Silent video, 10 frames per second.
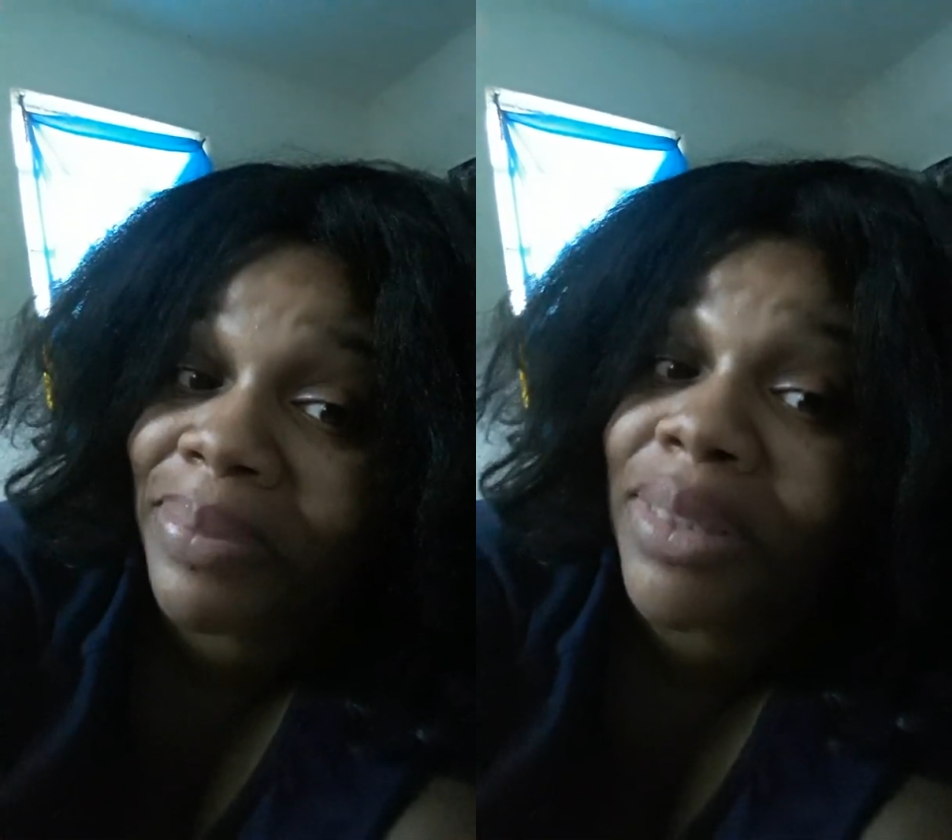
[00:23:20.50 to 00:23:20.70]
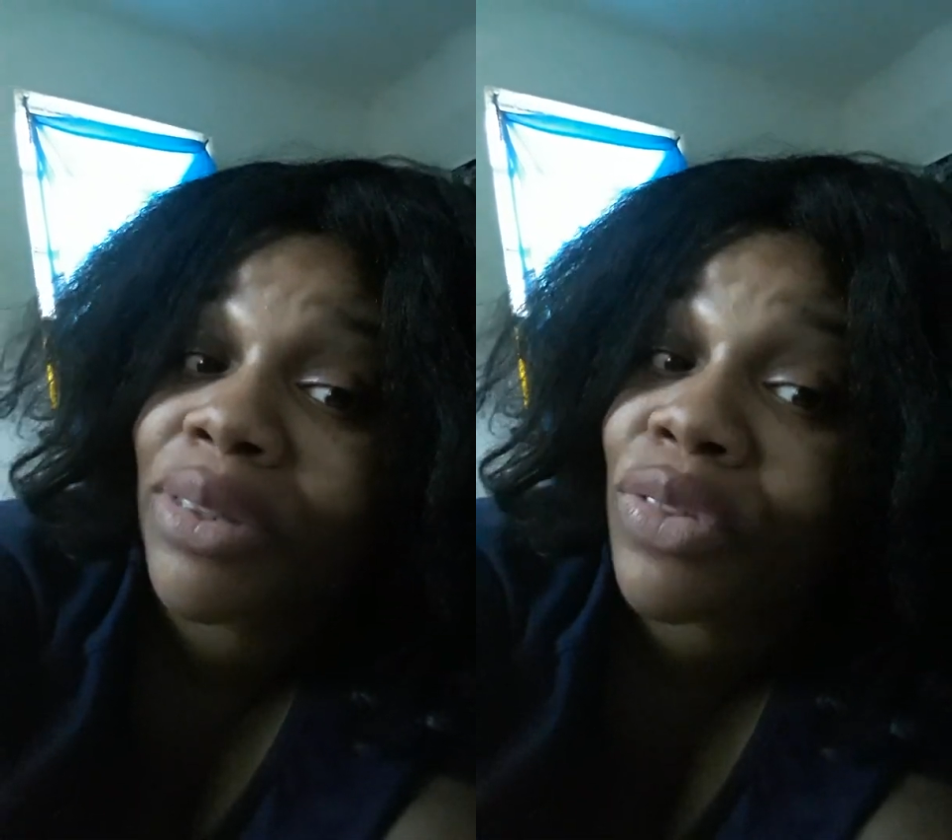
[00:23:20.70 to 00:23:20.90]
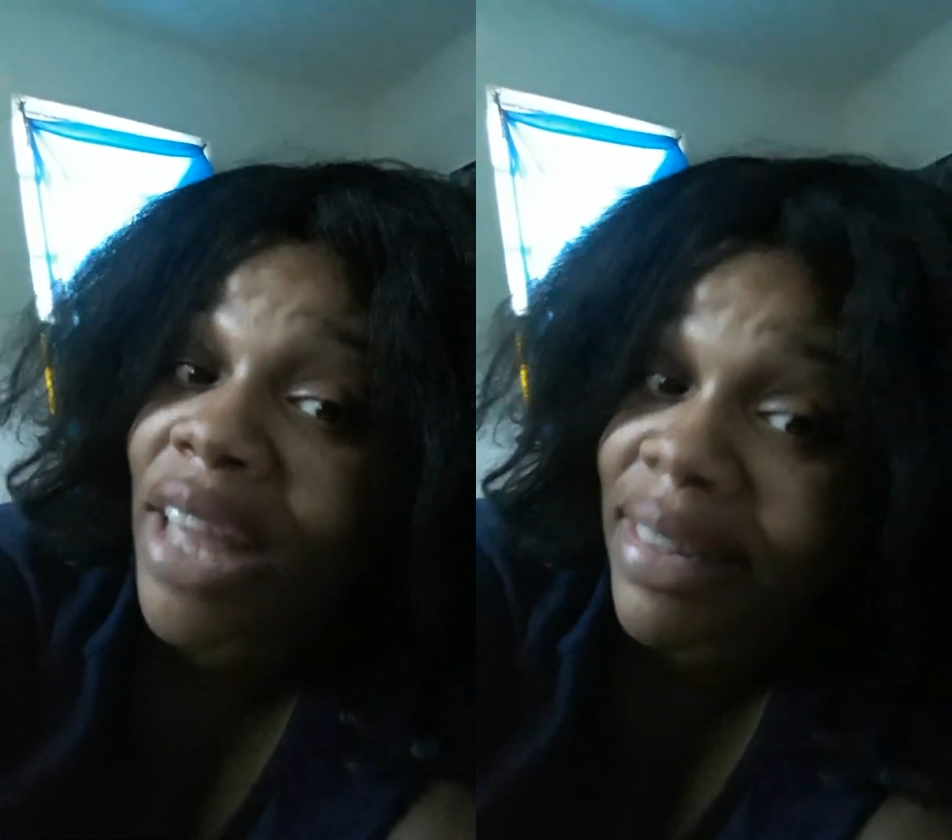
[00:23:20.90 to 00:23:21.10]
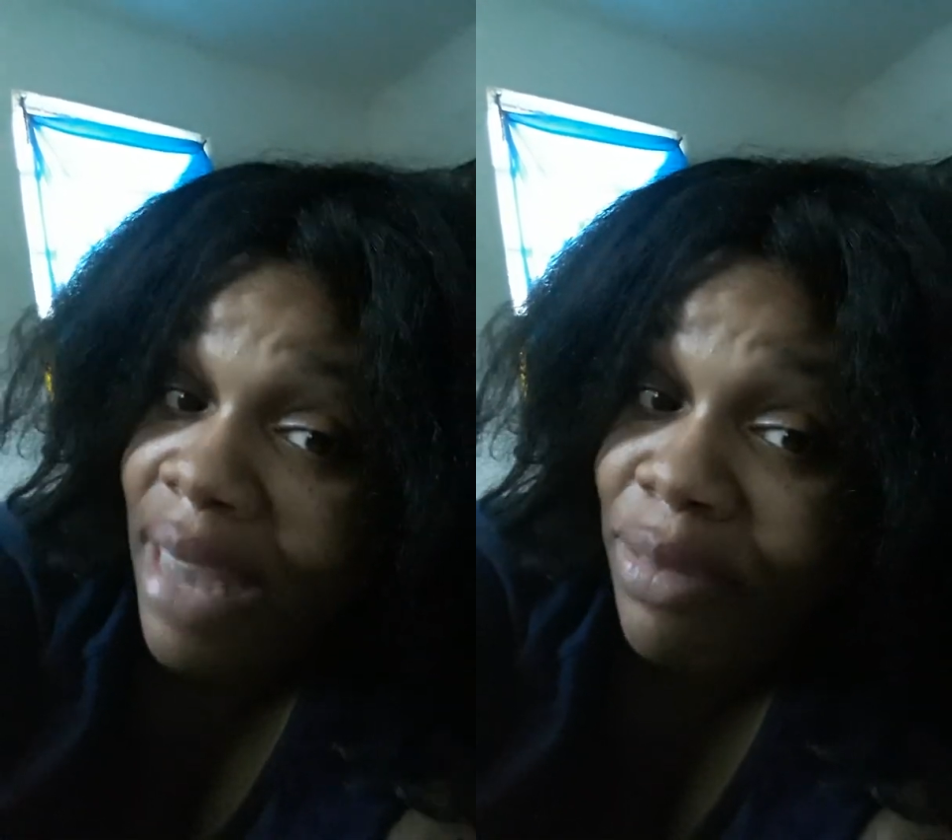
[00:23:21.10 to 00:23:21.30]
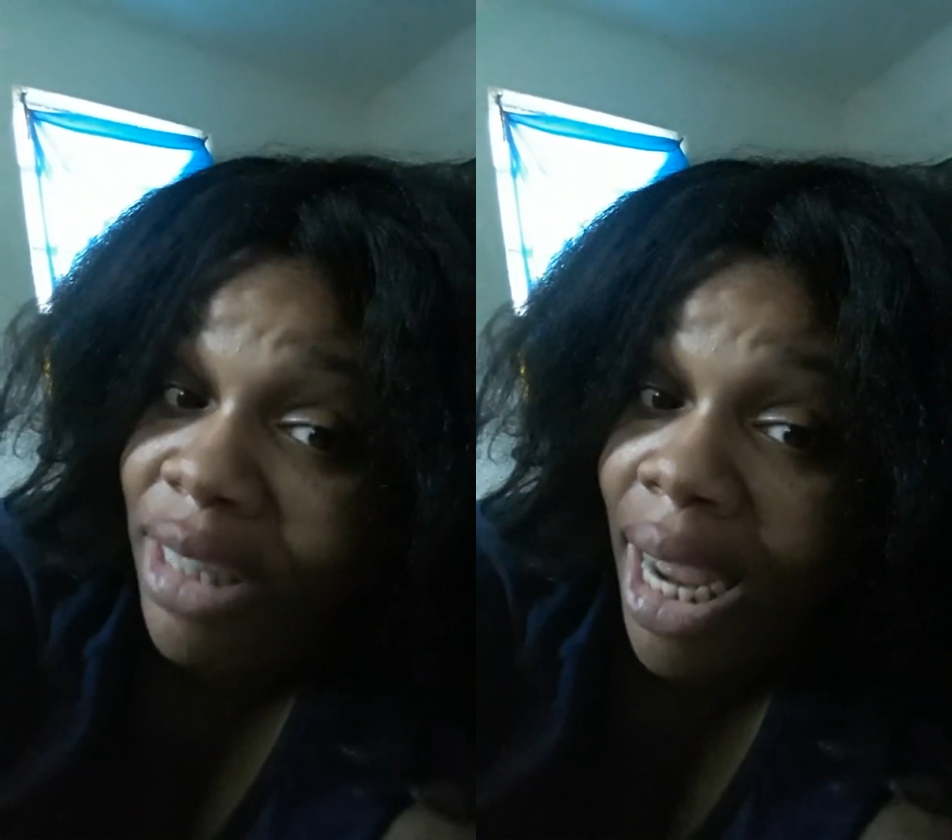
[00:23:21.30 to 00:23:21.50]
So things
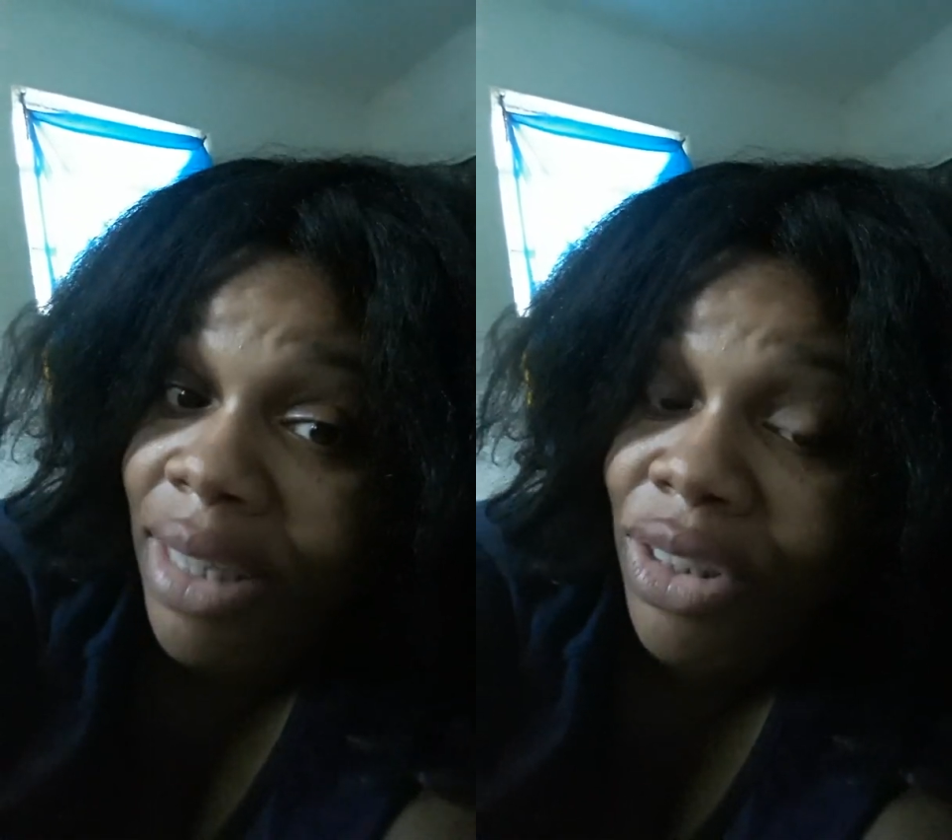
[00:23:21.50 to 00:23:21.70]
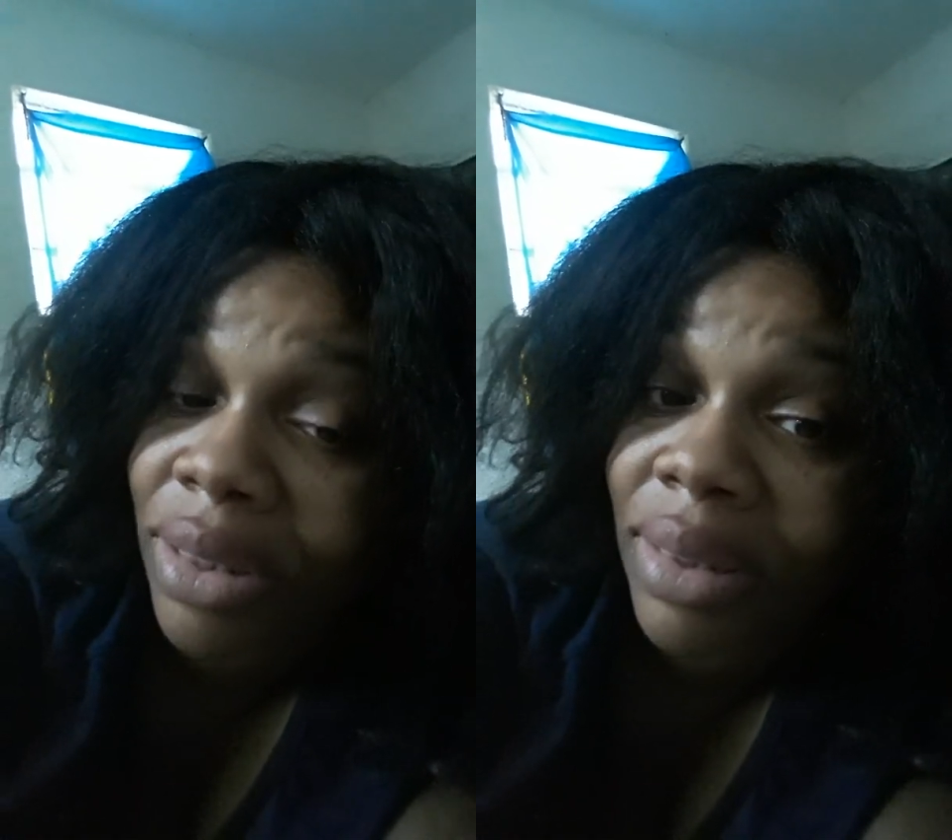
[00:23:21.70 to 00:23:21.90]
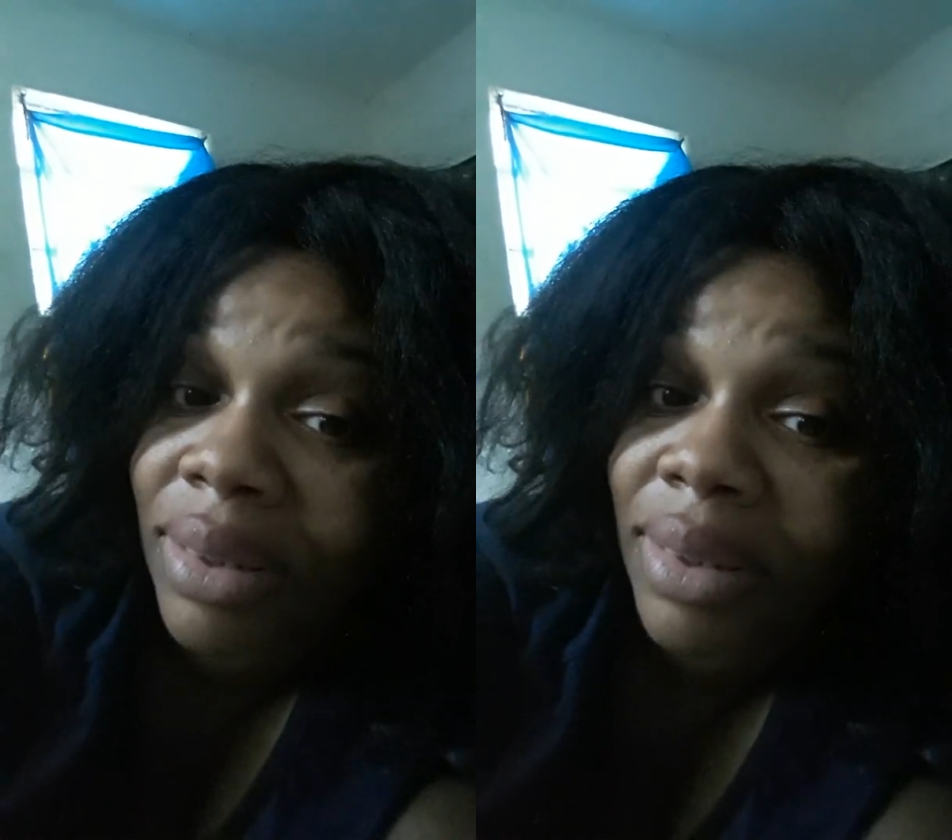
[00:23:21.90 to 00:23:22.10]
have changed.